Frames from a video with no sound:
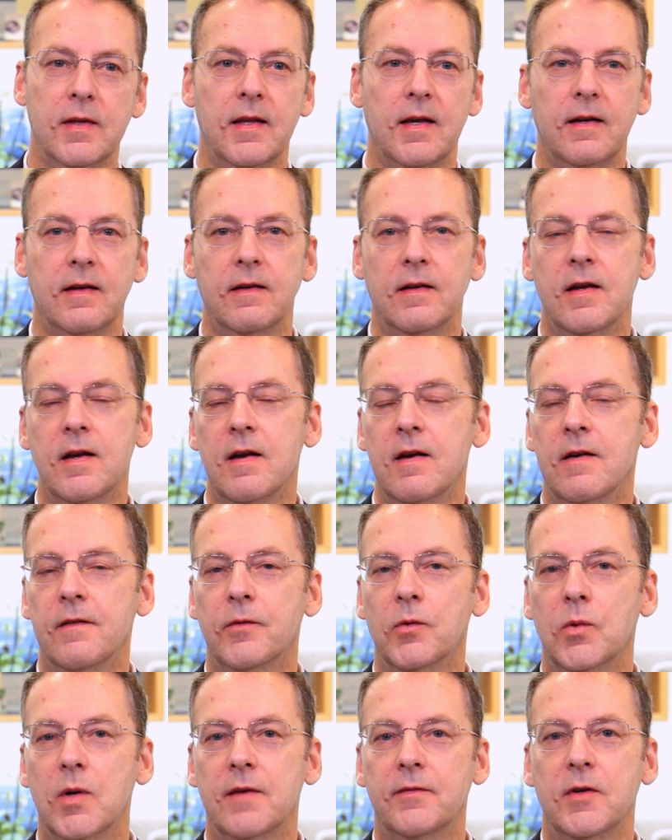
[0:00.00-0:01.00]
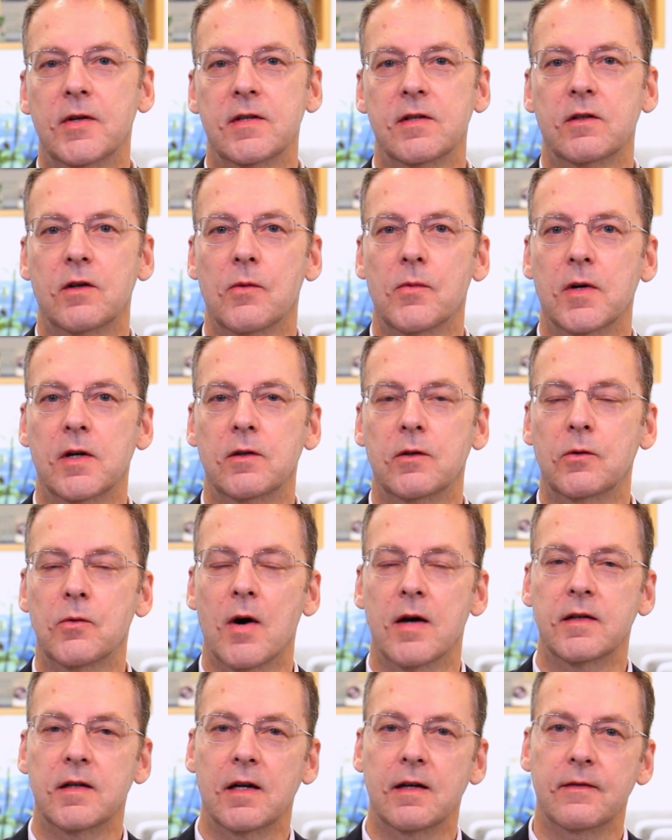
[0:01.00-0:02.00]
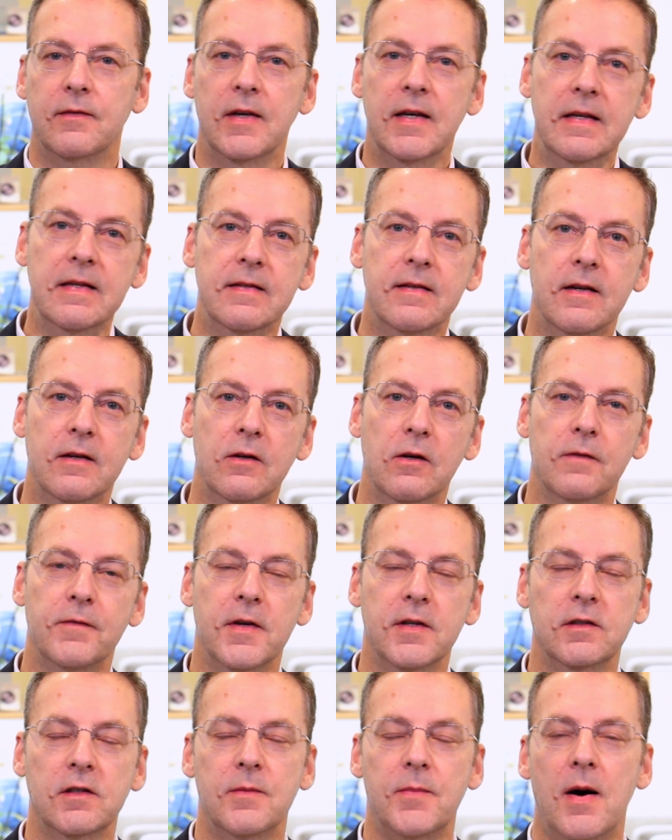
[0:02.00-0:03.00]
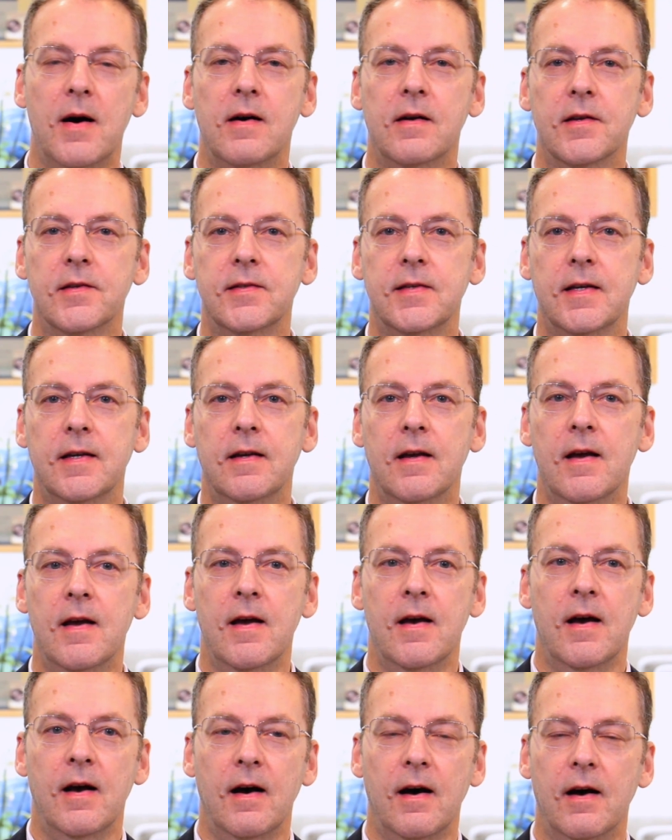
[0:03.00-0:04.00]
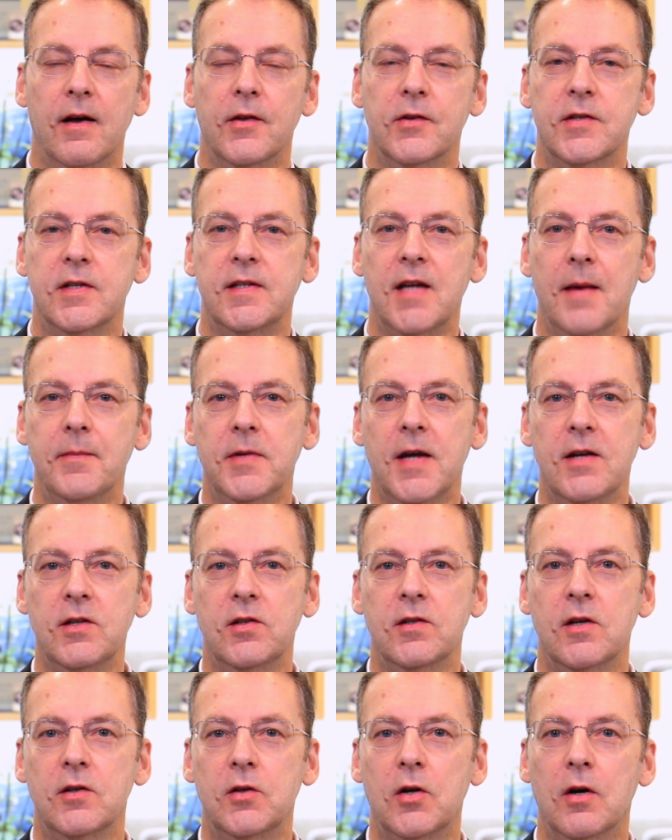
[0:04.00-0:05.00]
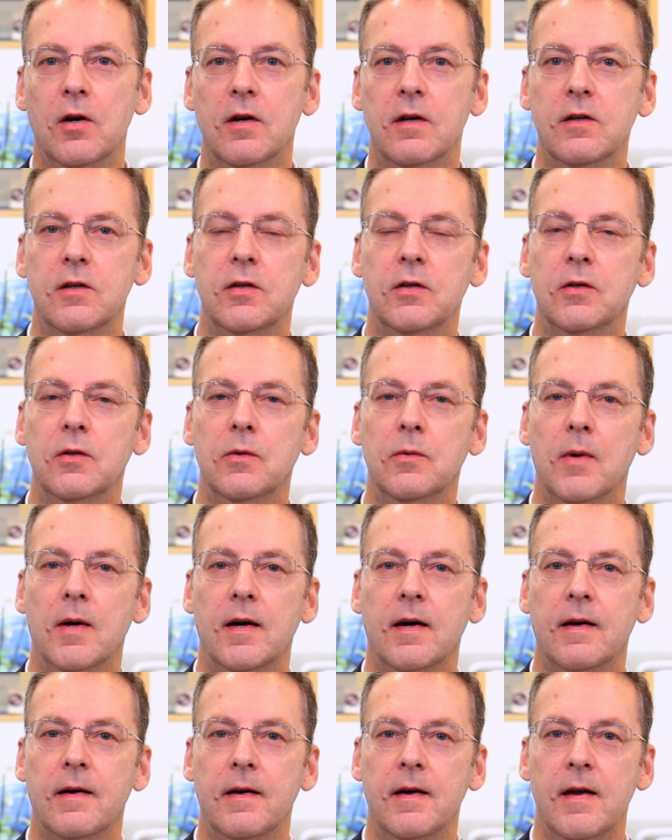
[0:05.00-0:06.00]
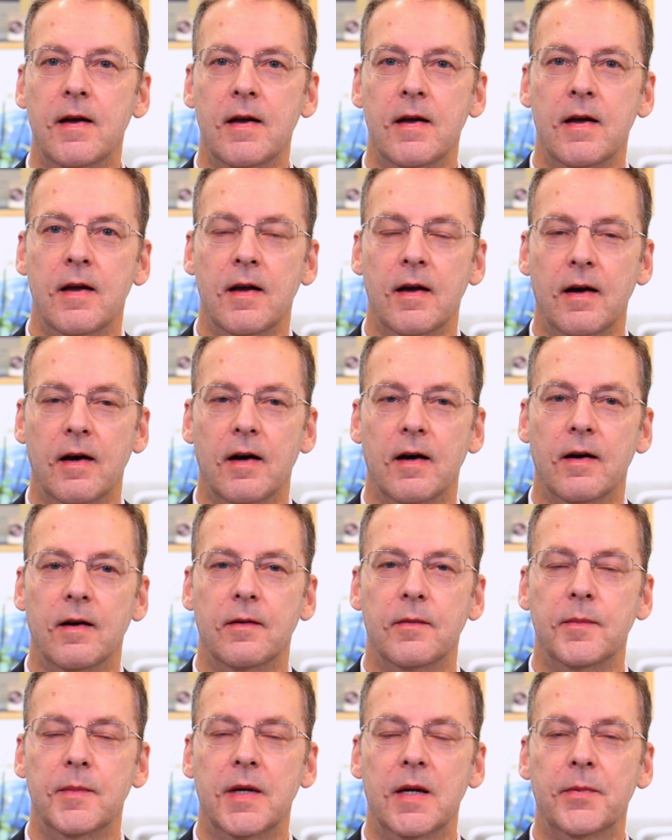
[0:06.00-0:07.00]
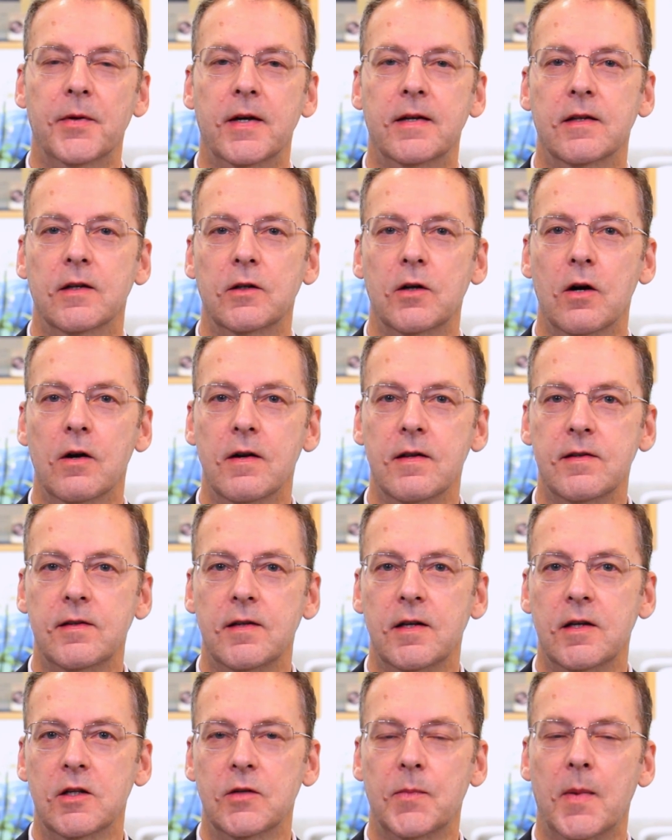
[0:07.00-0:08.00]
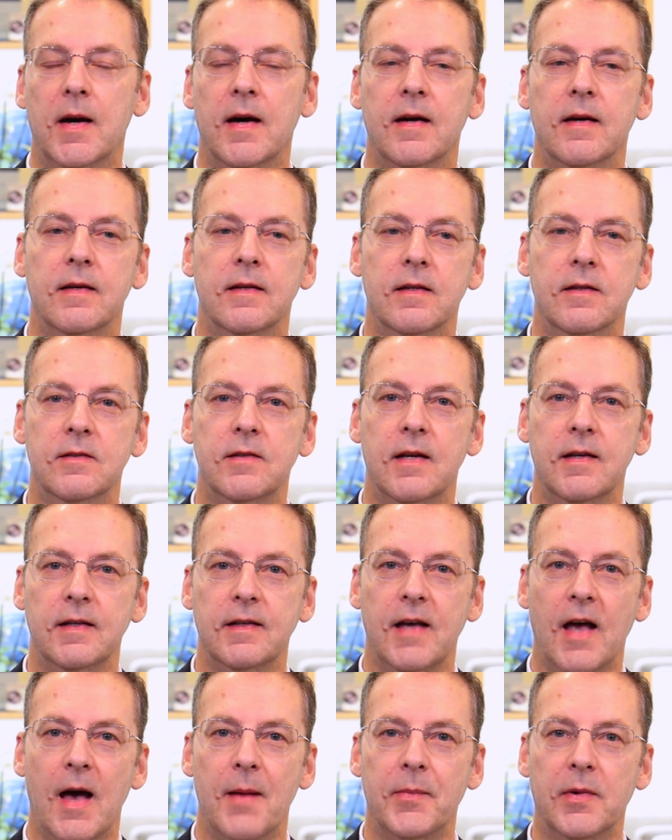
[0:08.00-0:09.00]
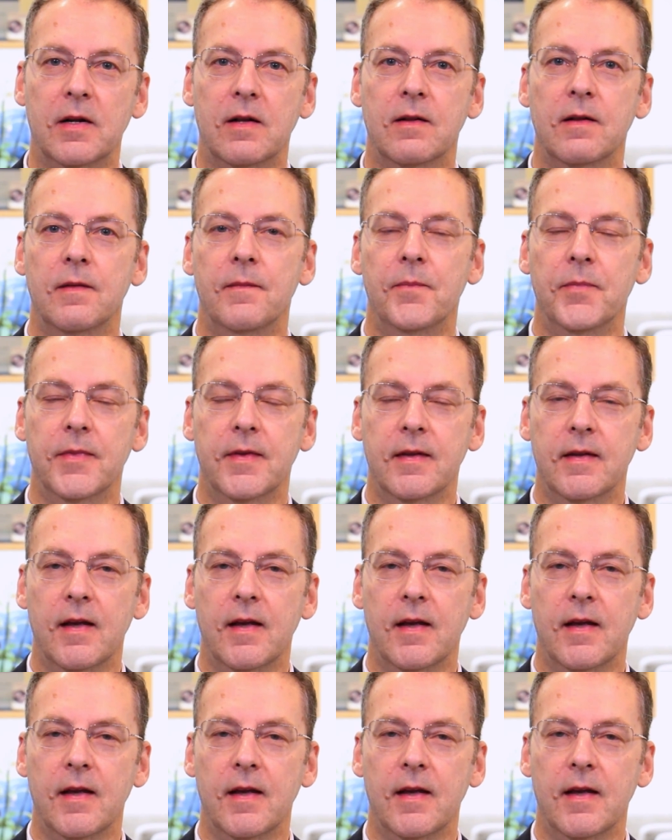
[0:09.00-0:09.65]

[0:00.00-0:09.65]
and they, for whatever reason, don't want to do quantitative easing or fiscal policy. There's a temptation to turn to manipulating their currencies by sending capital